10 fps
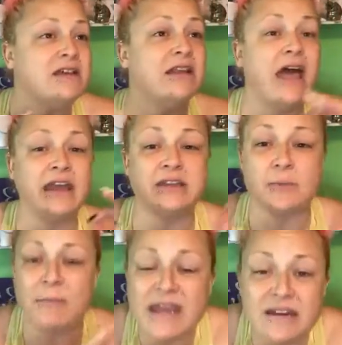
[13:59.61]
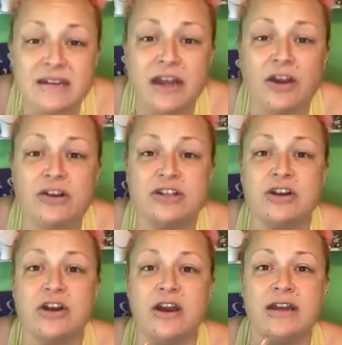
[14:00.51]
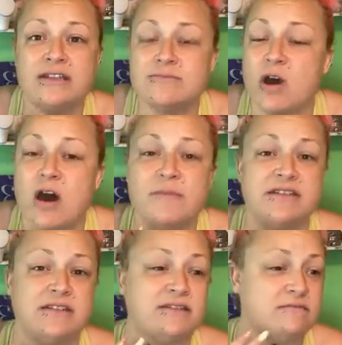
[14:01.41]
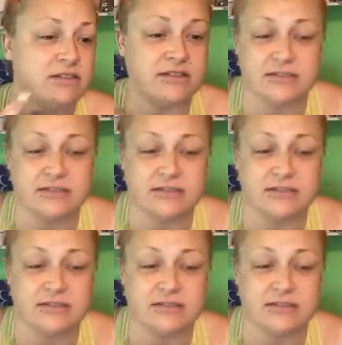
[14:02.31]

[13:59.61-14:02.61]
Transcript: Like, the main character, his mom is a